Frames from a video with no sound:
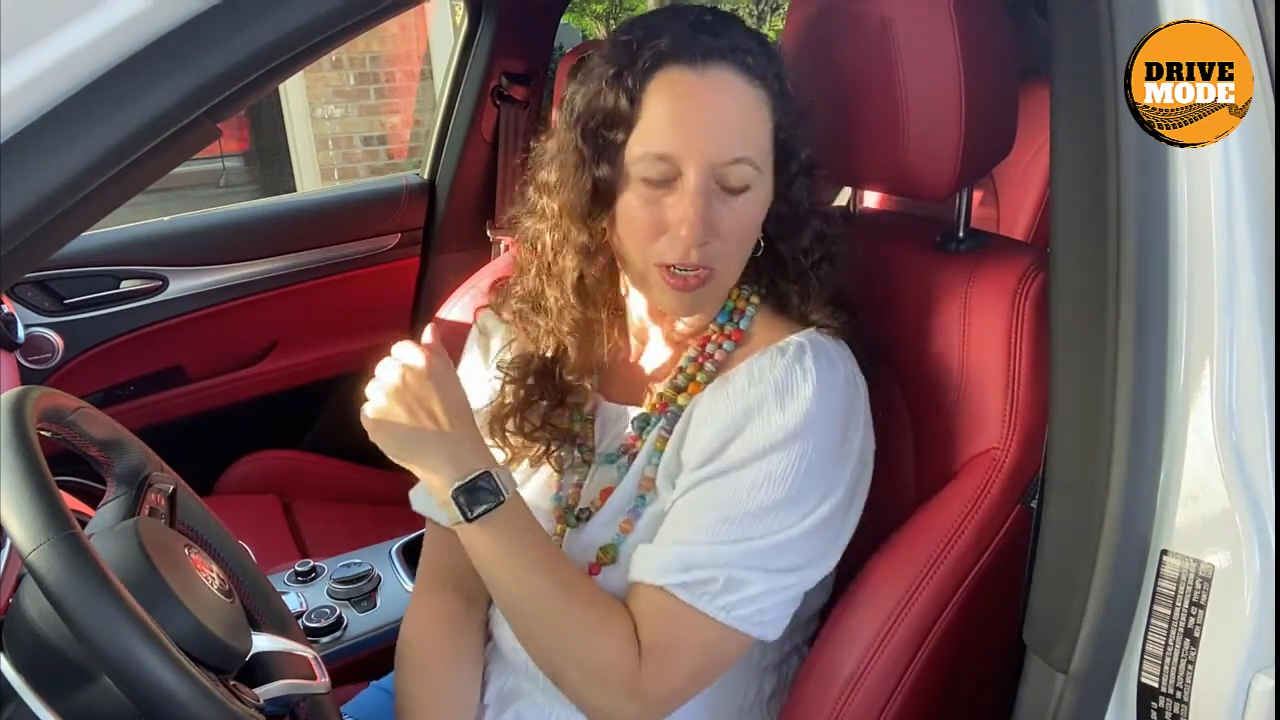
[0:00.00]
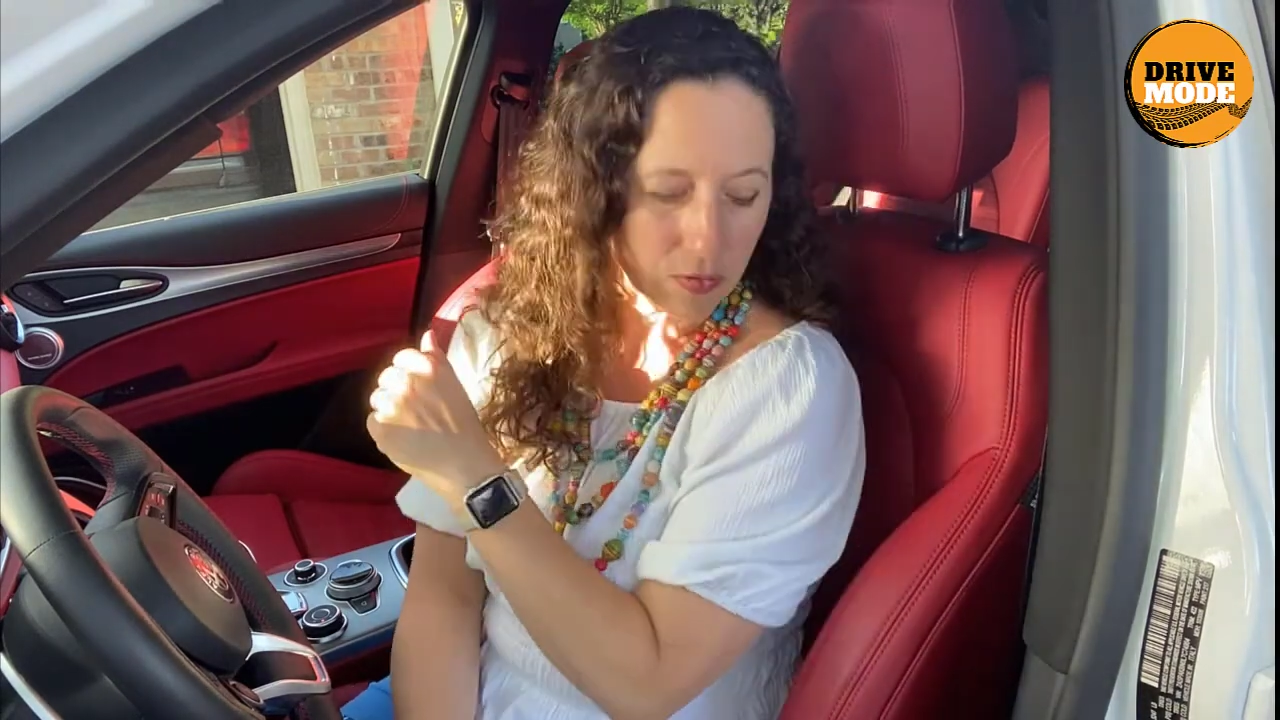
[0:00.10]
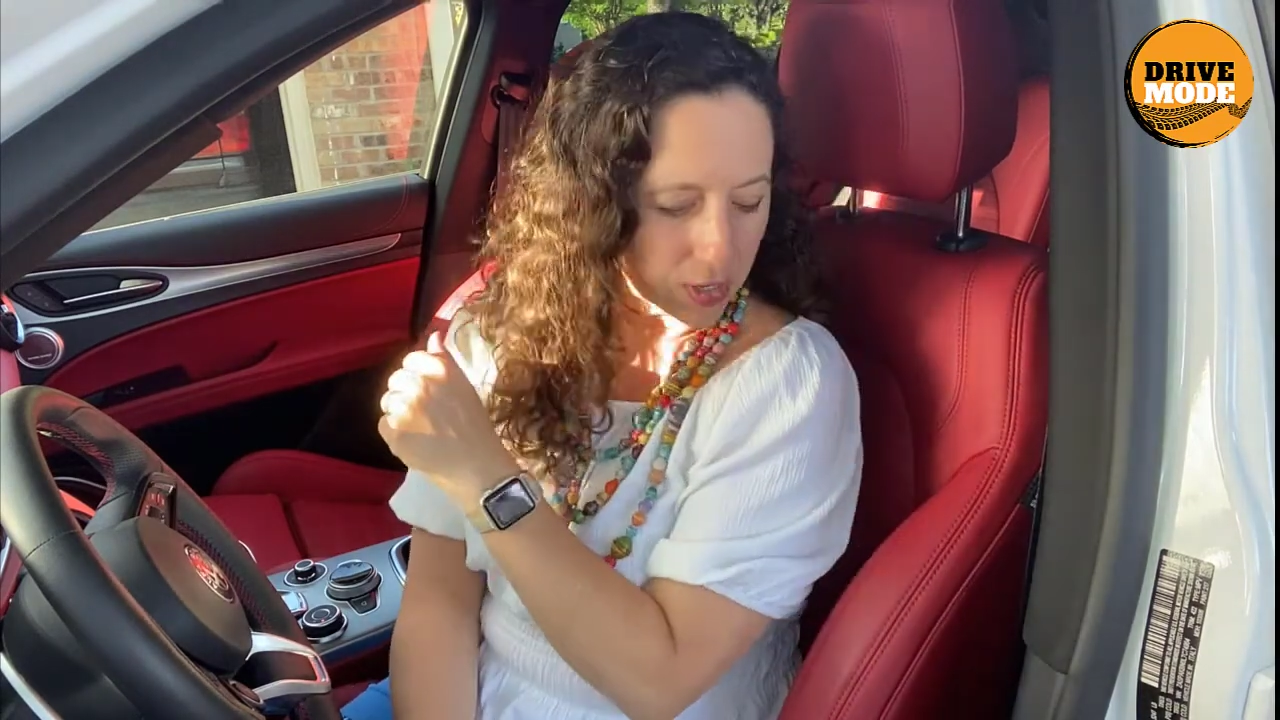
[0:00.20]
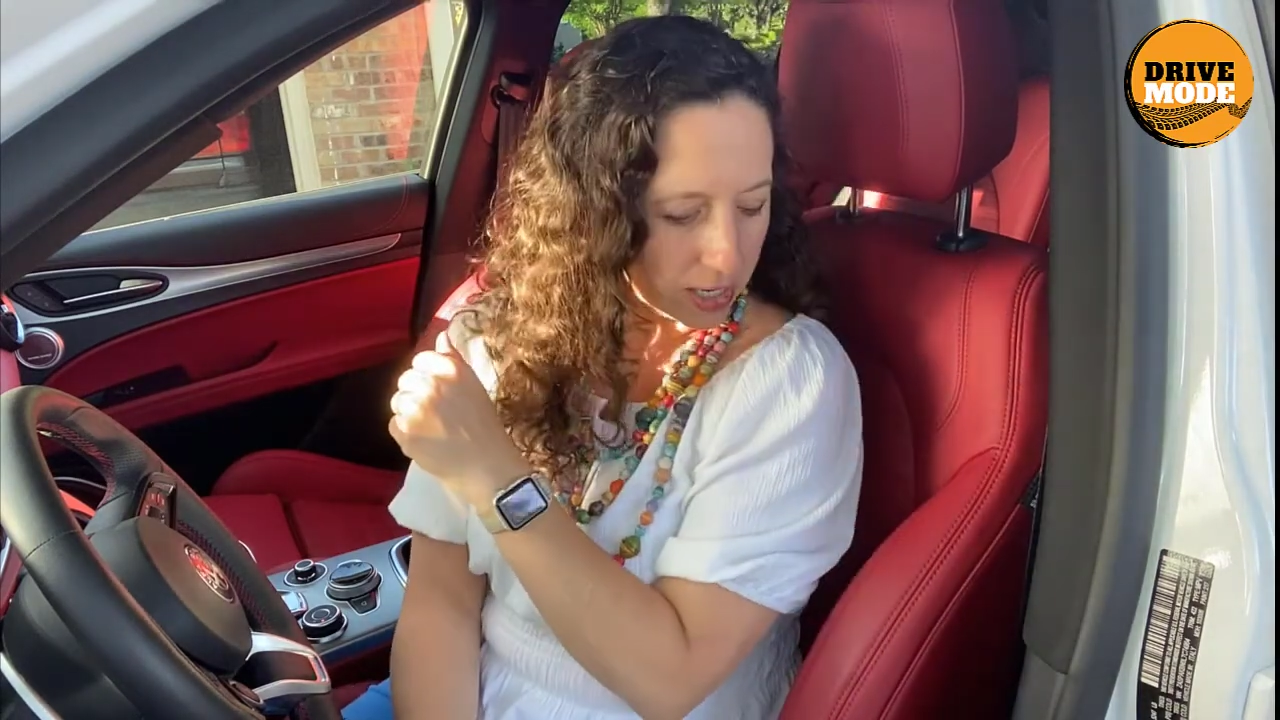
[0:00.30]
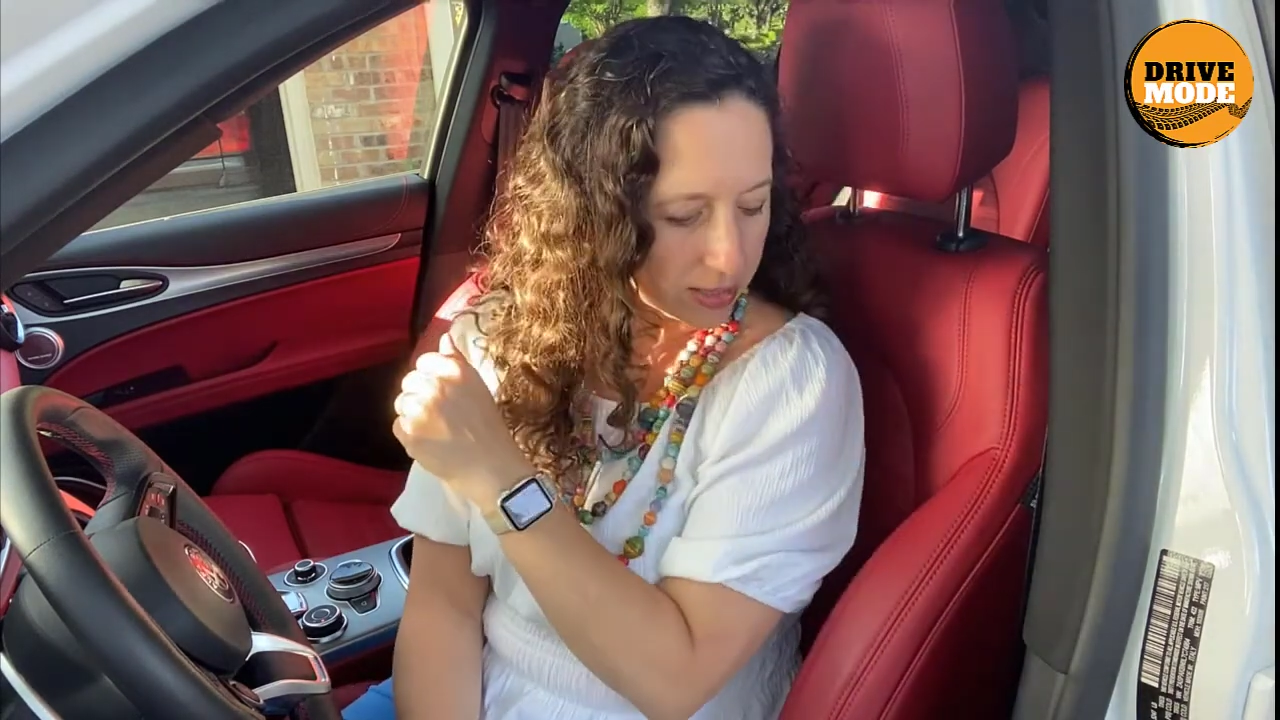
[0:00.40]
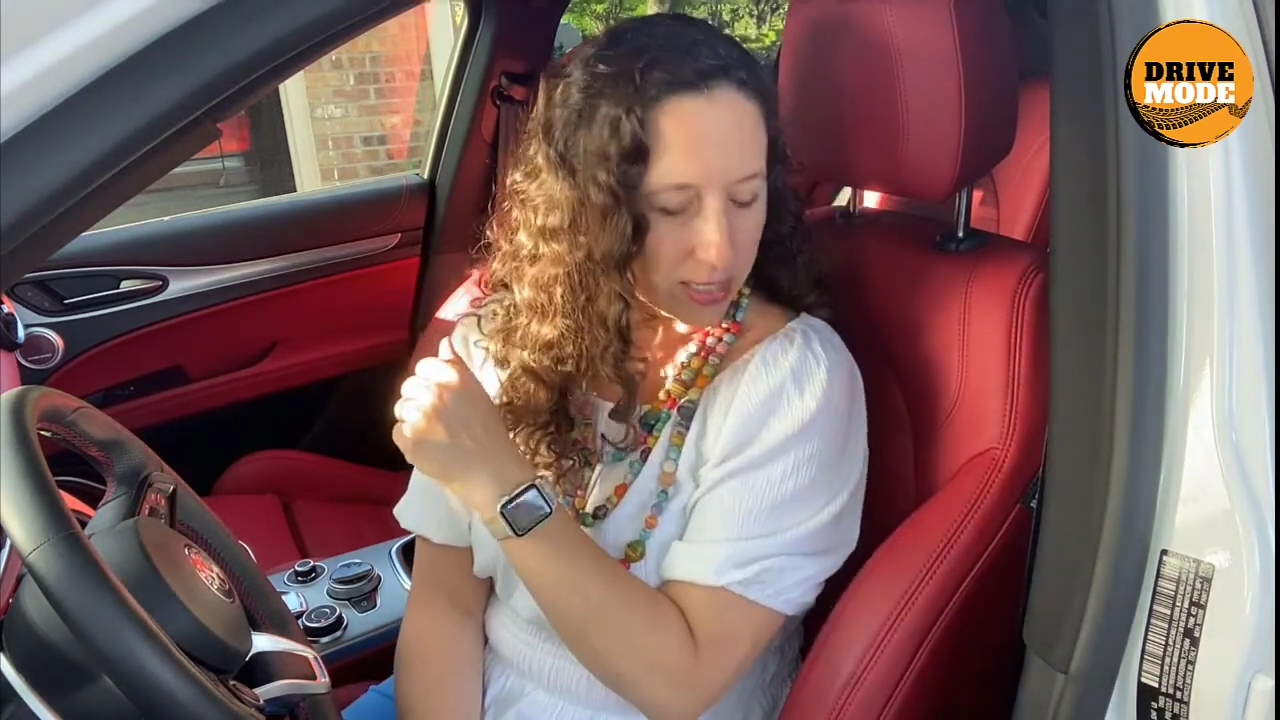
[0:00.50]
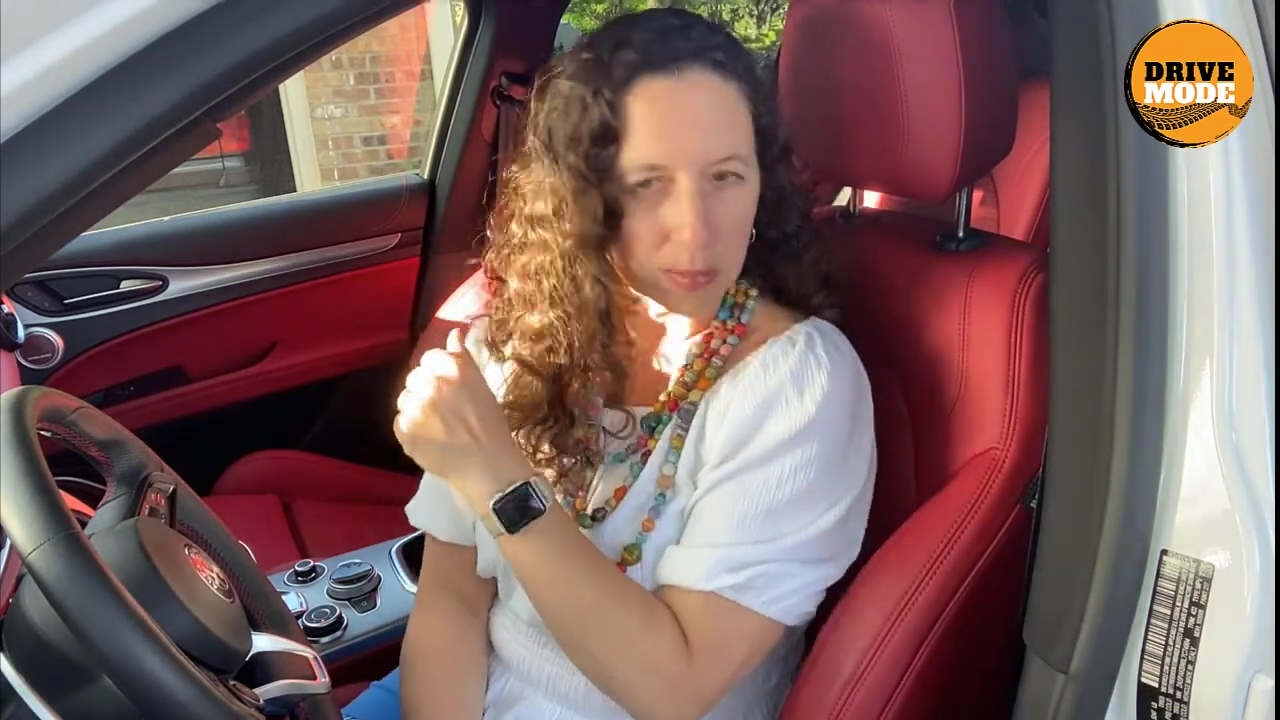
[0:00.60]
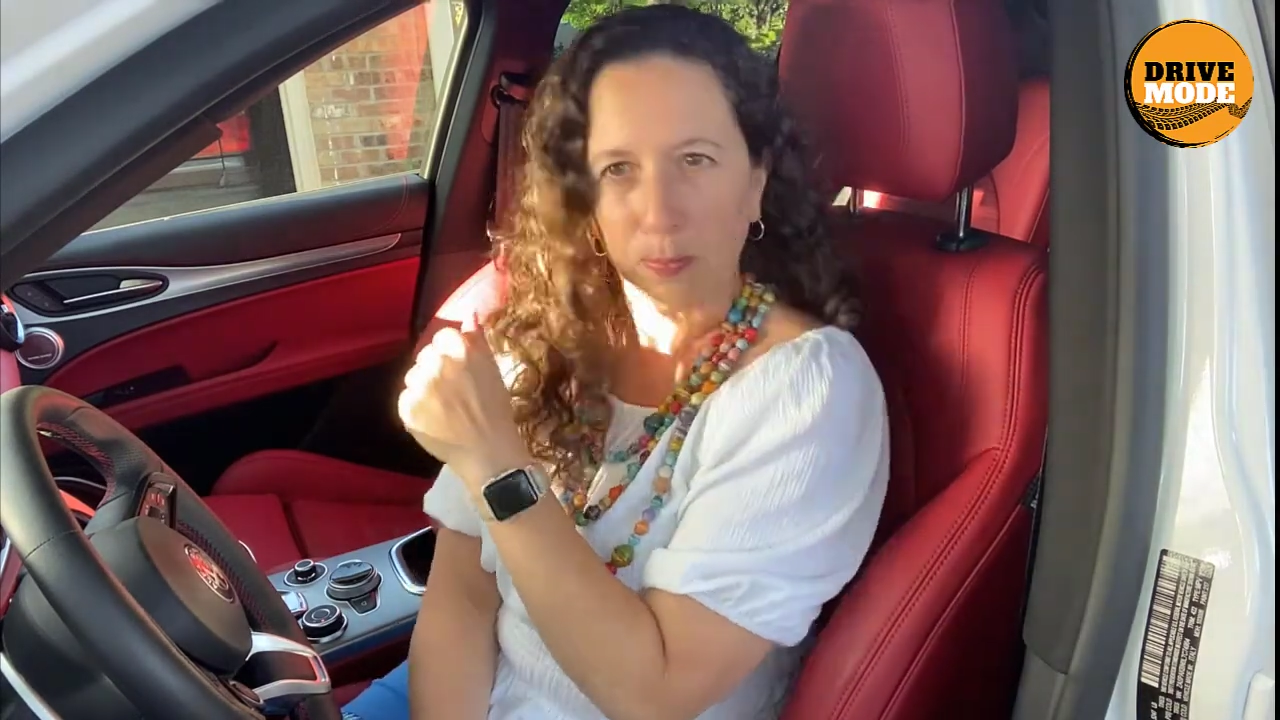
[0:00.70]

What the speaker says: You've got these